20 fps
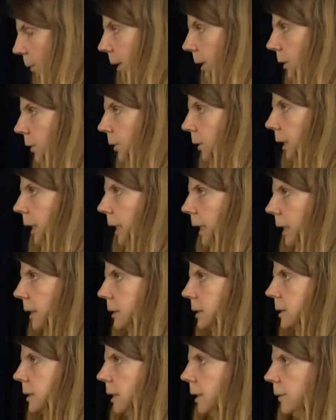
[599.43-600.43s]
we look
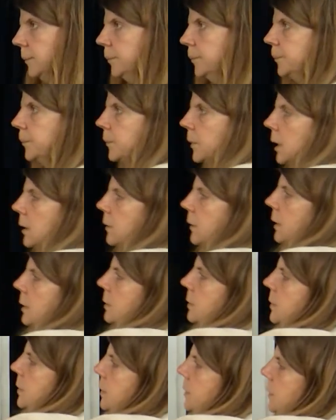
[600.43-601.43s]
at um,
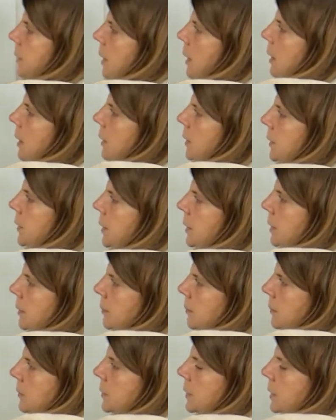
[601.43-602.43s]
this, uh,
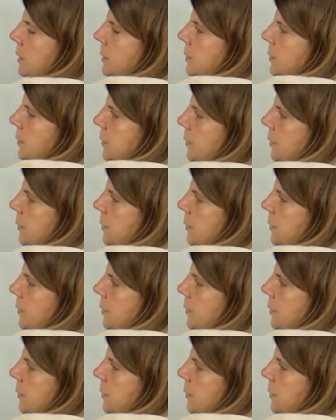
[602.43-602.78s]
this